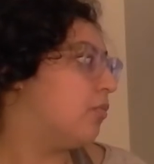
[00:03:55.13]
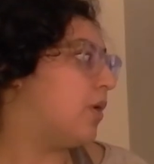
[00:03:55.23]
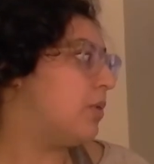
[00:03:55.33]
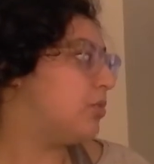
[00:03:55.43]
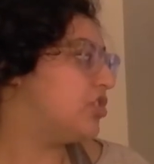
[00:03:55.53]

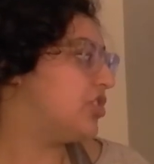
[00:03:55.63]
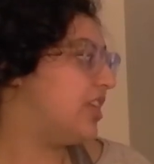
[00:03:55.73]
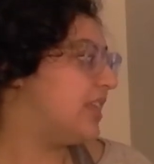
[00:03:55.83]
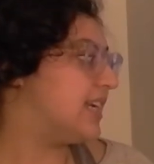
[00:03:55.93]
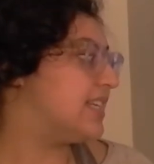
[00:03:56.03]
What will
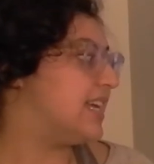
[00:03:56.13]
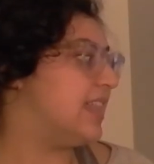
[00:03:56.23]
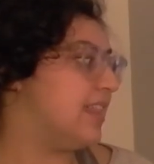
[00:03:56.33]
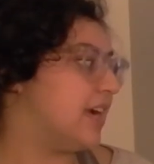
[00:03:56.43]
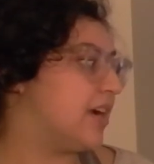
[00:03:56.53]
she think is
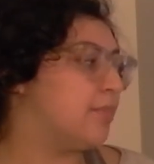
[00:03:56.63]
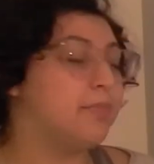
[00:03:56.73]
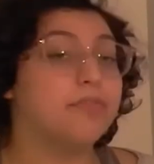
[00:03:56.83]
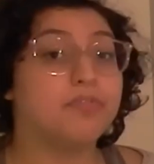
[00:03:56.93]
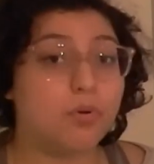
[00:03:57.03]
in there
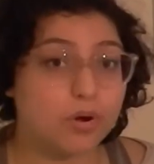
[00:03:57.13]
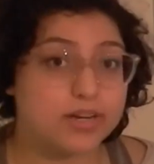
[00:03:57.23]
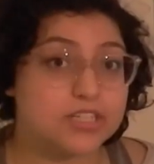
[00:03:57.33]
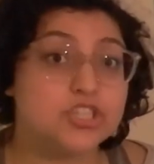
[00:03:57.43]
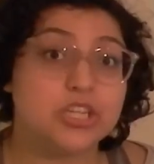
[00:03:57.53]

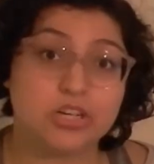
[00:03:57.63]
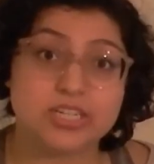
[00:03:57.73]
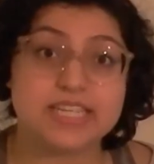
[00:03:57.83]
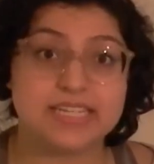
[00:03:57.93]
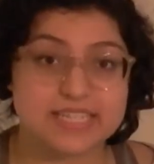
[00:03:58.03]
before she
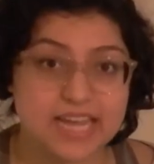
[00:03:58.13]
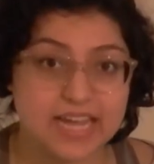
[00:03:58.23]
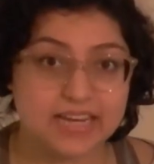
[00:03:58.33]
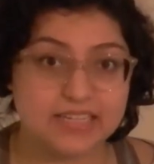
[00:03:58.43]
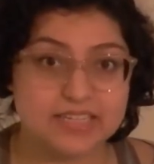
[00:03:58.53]
looks
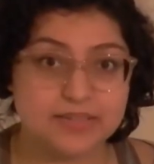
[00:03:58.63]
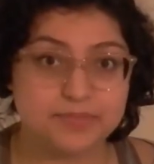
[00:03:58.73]
inside?